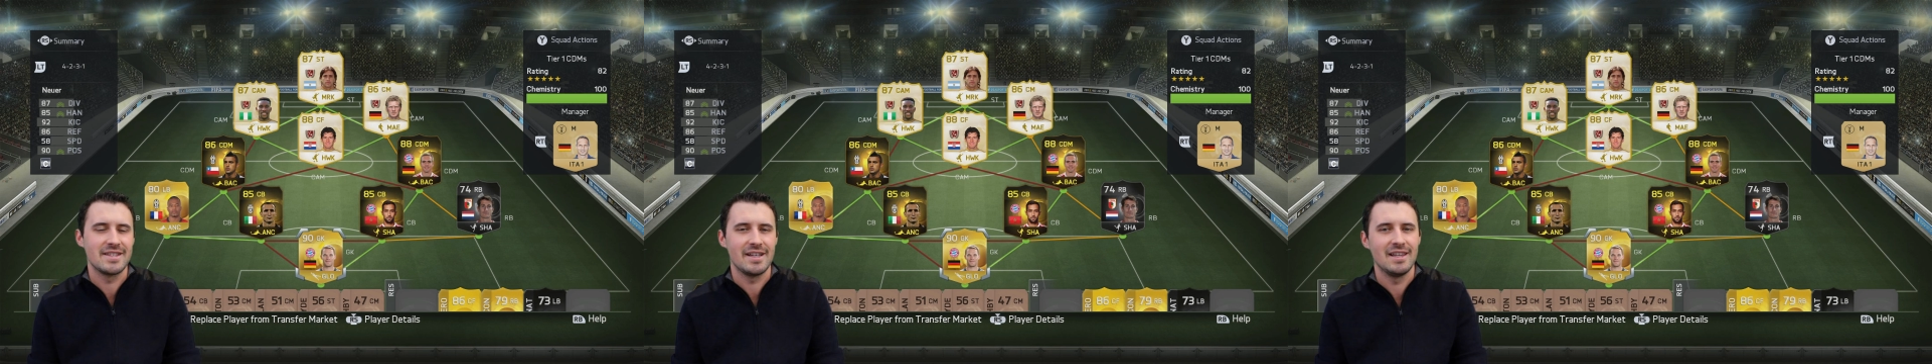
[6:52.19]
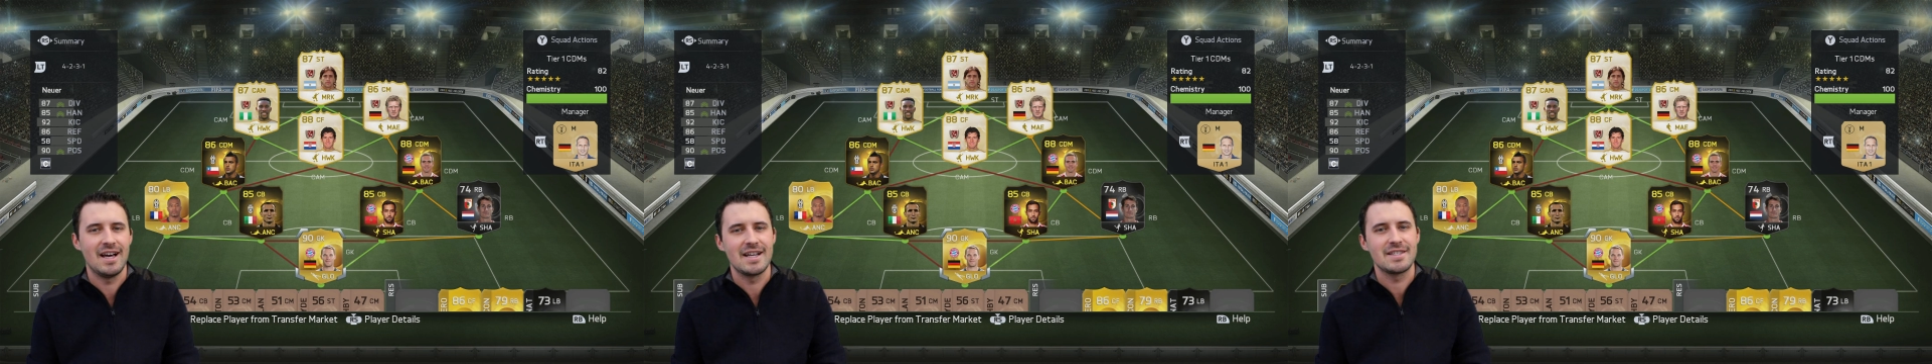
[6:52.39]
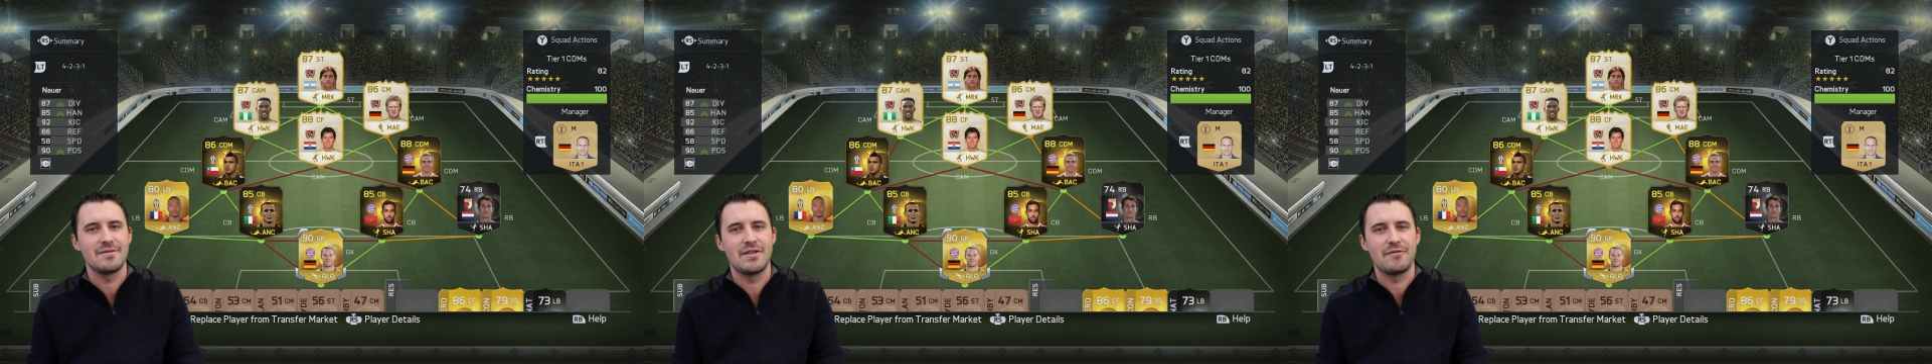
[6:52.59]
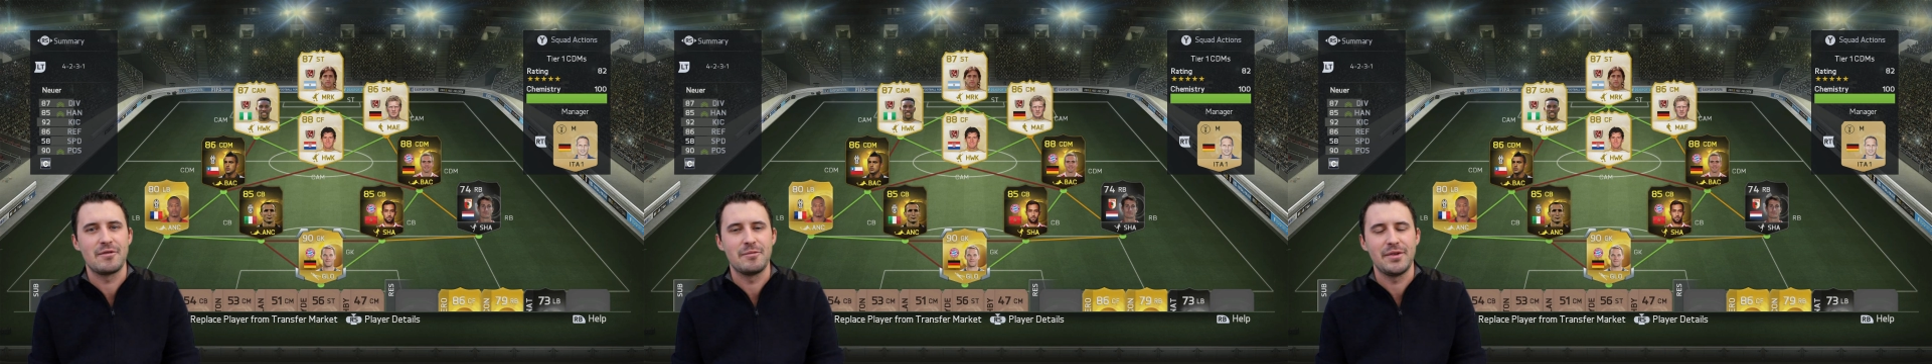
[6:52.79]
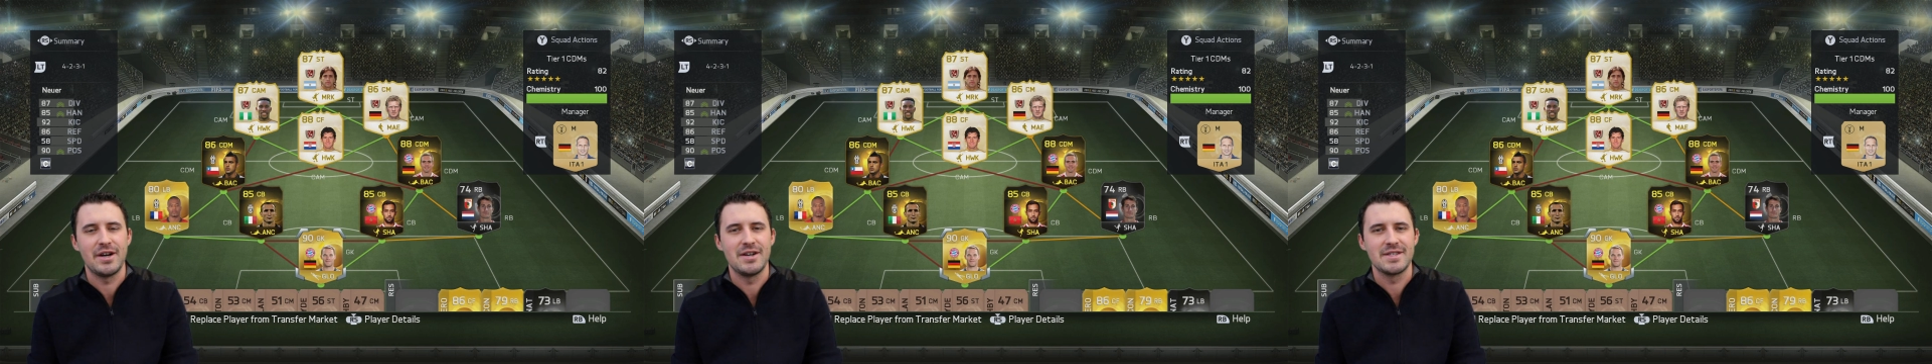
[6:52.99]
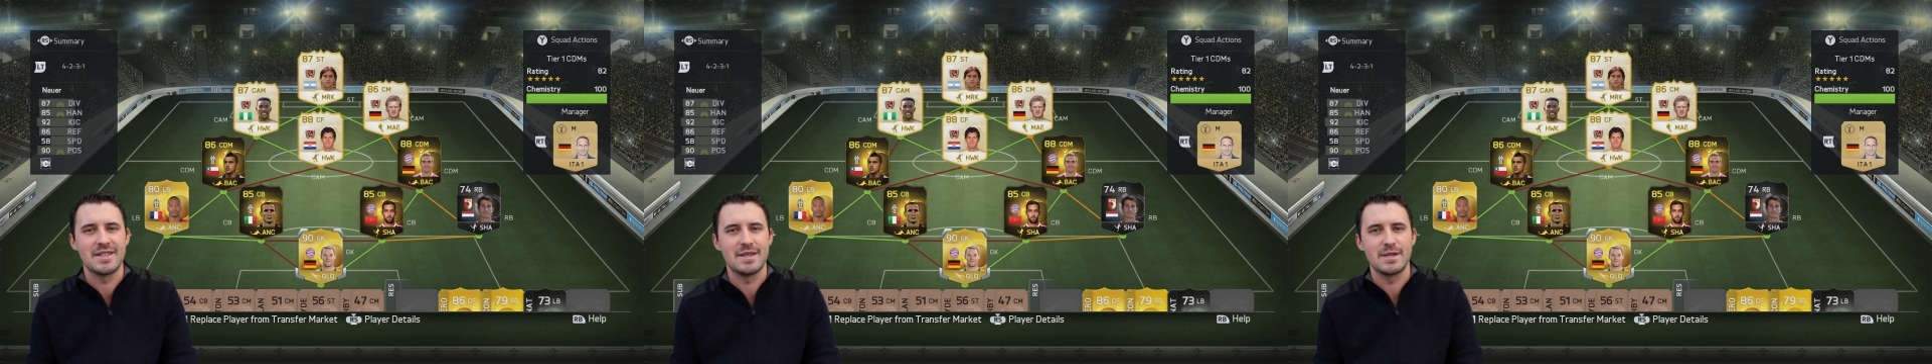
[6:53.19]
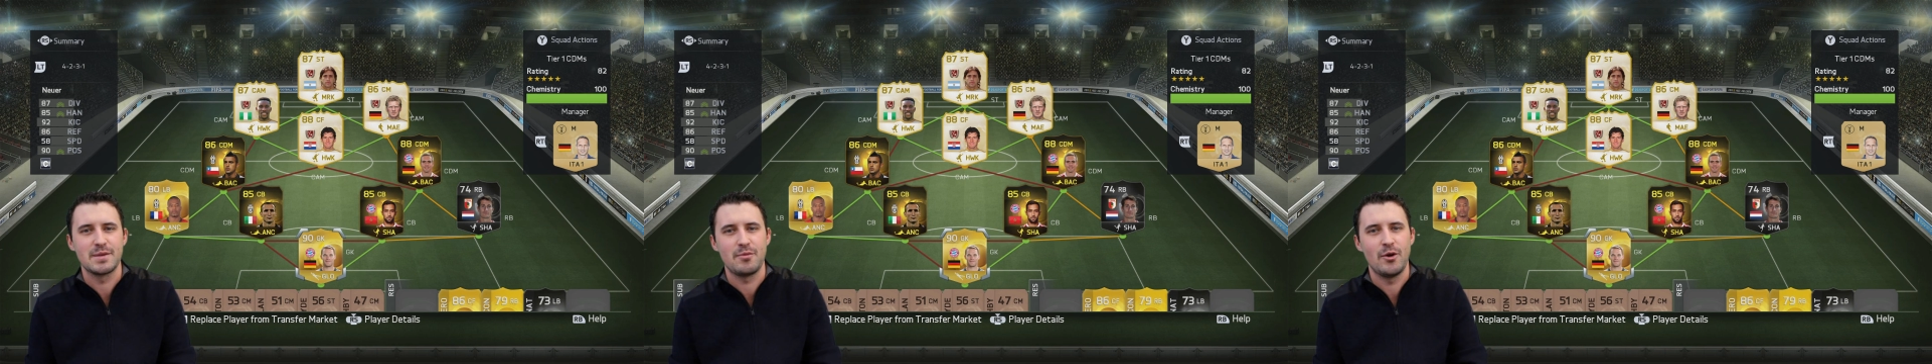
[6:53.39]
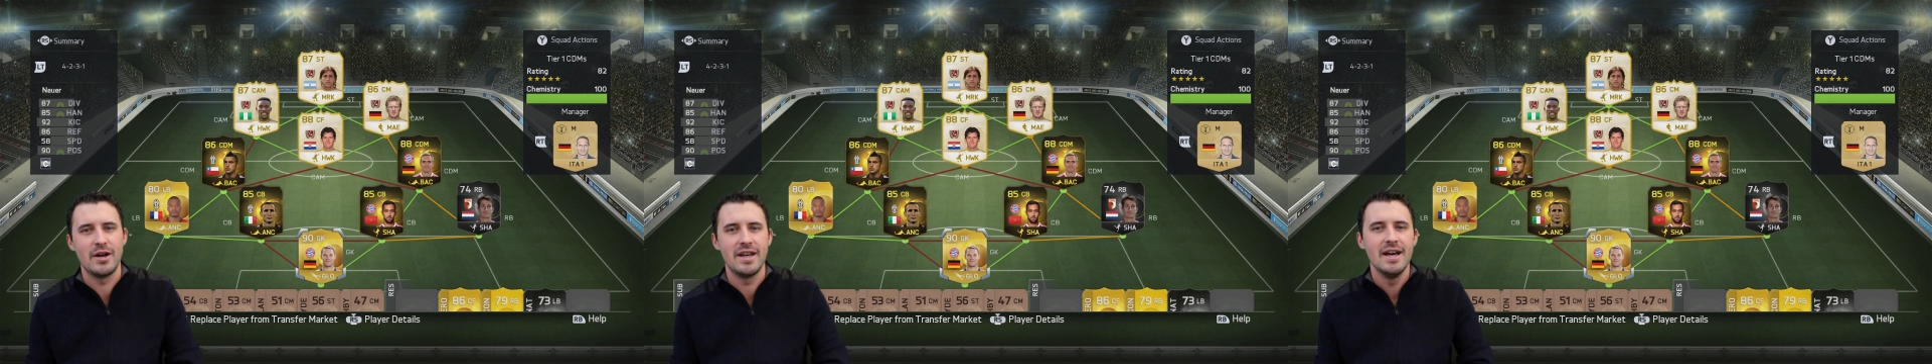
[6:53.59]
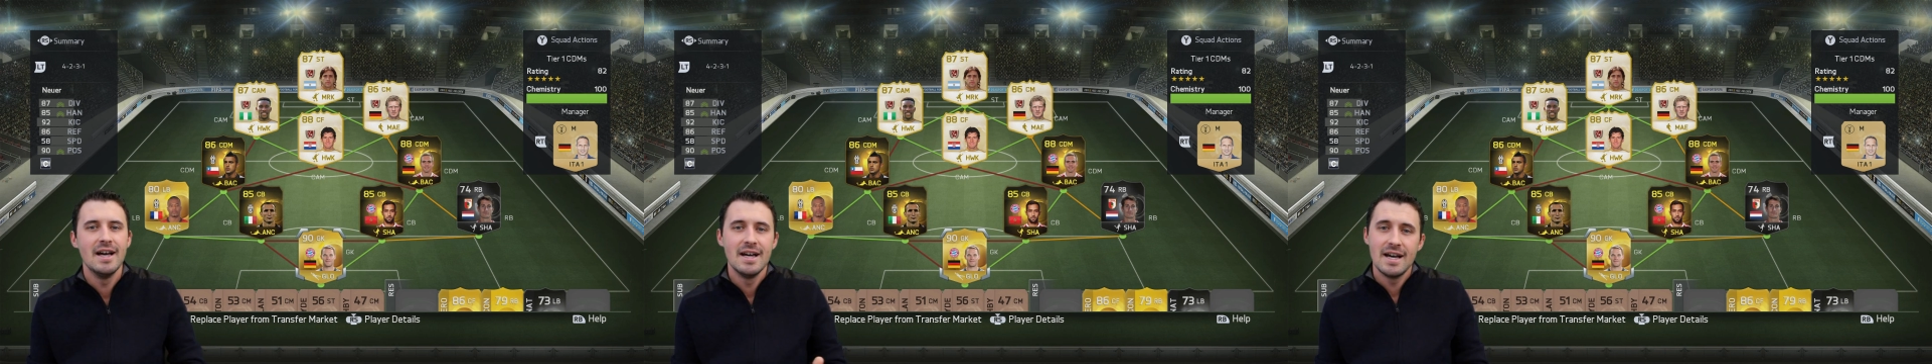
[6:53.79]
on lots of different players at this point,